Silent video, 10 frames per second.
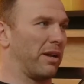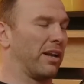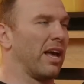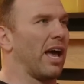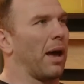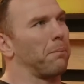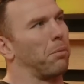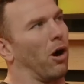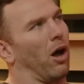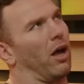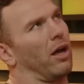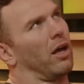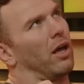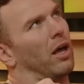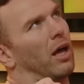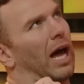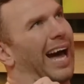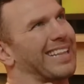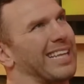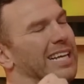And yeah. but
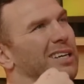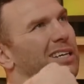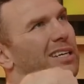I think